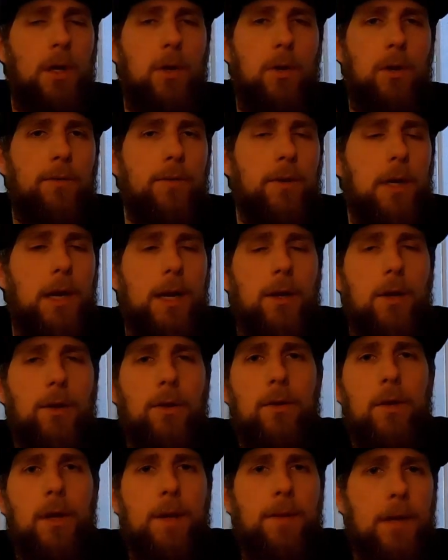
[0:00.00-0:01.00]
If you click
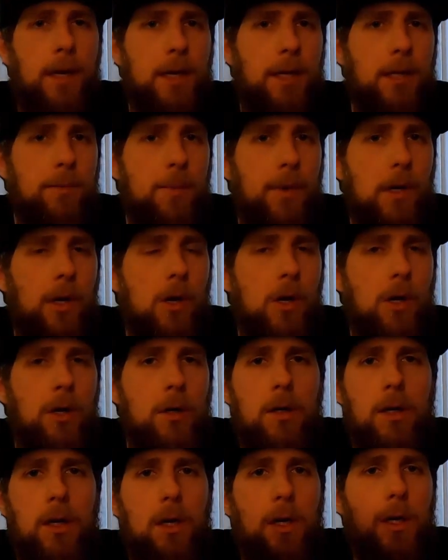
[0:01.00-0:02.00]
in the link
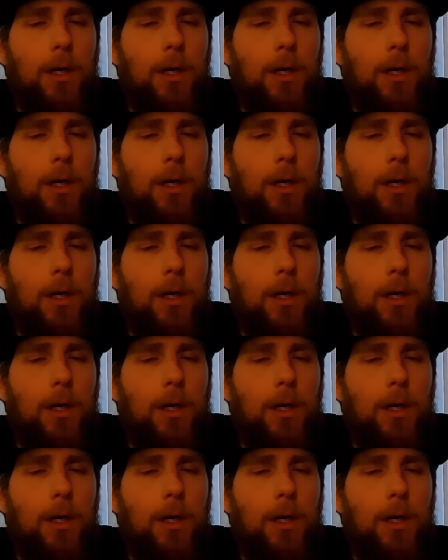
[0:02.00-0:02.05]
below,